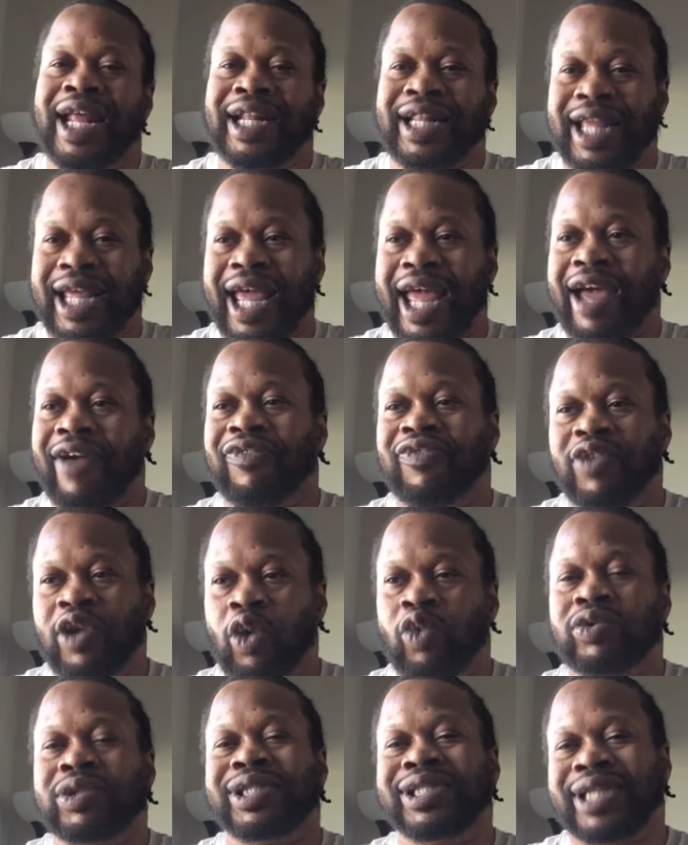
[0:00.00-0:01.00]

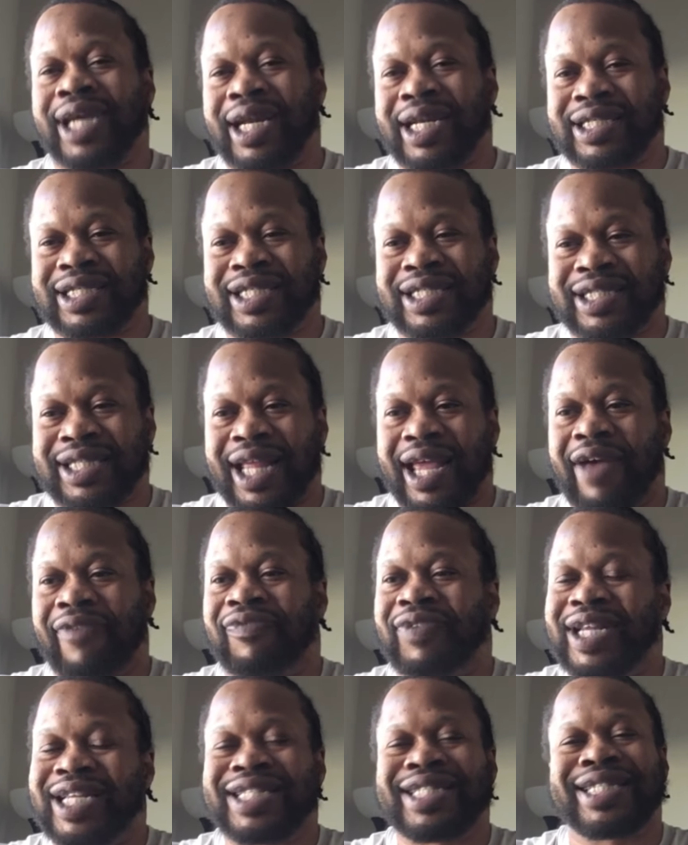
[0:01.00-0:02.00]
ethnogenesis, the
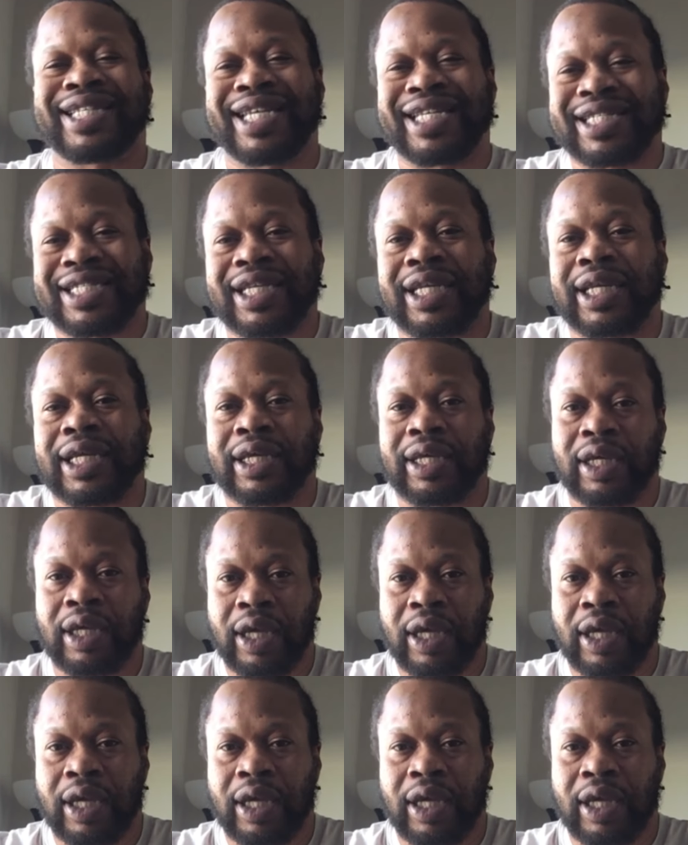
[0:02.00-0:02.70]
ethnicity.